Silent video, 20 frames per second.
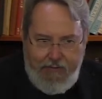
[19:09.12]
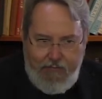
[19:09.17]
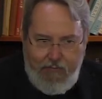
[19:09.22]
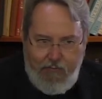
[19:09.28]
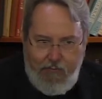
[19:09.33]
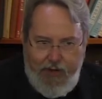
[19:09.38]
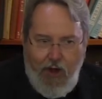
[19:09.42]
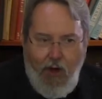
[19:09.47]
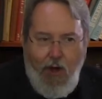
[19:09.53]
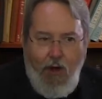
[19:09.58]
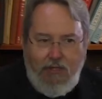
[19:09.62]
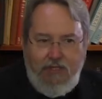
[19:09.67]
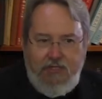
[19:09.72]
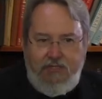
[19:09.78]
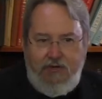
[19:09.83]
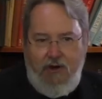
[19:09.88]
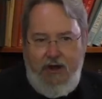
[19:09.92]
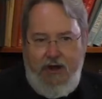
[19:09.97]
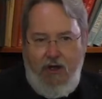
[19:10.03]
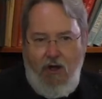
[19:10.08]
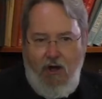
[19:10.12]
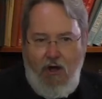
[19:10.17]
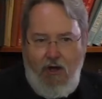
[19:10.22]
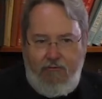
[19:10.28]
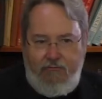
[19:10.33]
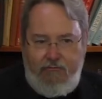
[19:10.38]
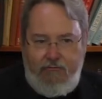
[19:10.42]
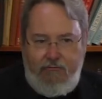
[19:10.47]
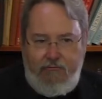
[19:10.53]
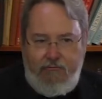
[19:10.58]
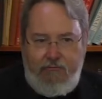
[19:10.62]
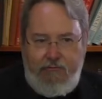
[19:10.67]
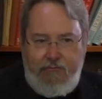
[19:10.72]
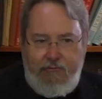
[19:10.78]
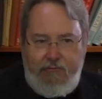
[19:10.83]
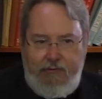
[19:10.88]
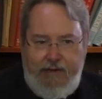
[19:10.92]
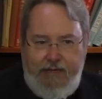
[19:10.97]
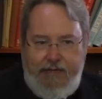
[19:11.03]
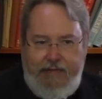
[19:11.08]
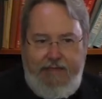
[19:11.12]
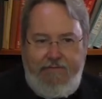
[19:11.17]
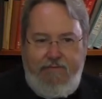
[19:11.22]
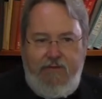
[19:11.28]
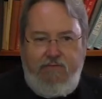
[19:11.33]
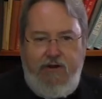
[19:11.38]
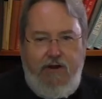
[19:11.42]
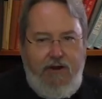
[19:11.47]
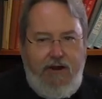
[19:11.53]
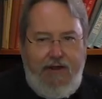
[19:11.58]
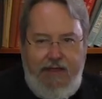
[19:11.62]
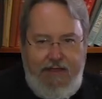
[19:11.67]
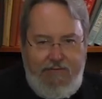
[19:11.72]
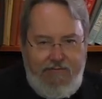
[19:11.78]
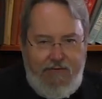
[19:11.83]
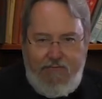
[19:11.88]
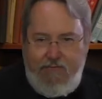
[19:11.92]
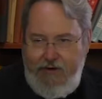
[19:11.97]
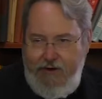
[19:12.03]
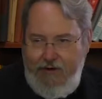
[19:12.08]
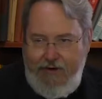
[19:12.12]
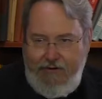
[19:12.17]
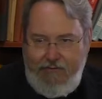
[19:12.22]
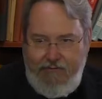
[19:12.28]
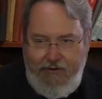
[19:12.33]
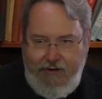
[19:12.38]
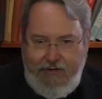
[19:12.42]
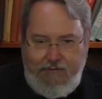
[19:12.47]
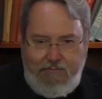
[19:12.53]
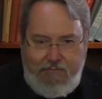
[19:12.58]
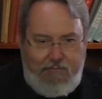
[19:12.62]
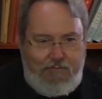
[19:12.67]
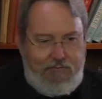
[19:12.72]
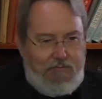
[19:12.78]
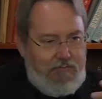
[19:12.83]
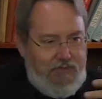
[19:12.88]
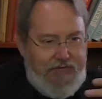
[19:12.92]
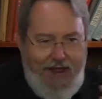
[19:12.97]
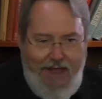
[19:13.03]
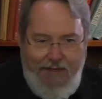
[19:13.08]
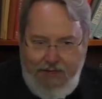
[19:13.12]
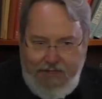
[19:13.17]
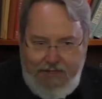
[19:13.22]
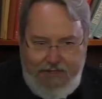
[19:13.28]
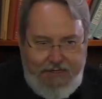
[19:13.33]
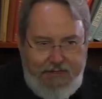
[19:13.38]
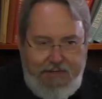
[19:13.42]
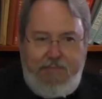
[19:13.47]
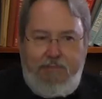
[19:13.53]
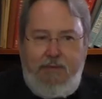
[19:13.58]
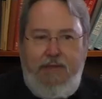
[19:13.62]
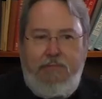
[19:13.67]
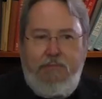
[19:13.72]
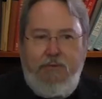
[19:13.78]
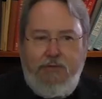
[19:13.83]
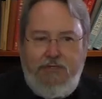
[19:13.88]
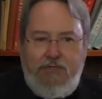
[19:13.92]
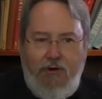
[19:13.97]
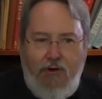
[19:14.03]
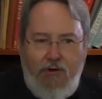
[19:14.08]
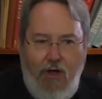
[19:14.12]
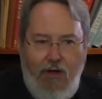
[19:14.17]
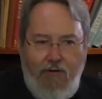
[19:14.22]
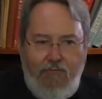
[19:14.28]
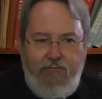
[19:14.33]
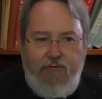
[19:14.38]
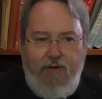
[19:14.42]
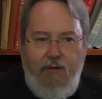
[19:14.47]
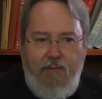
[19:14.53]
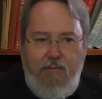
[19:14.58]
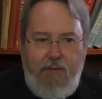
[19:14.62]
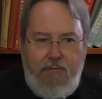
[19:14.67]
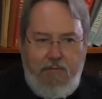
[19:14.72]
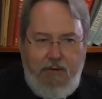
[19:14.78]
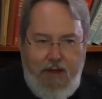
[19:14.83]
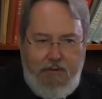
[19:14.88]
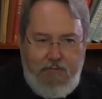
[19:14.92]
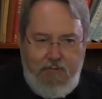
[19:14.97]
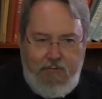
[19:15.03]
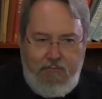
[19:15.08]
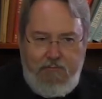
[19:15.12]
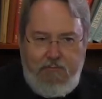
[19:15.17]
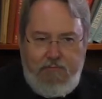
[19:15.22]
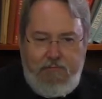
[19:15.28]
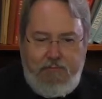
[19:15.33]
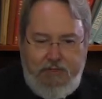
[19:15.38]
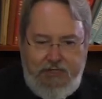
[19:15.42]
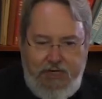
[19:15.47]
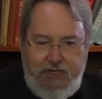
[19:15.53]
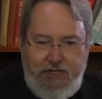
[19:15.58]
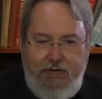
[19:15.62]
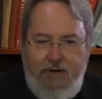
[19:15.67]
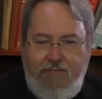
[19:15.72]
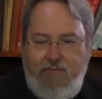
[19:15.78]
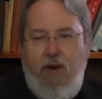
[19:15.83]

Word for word: we all start off even very, even very, very talented people start off from a, a position of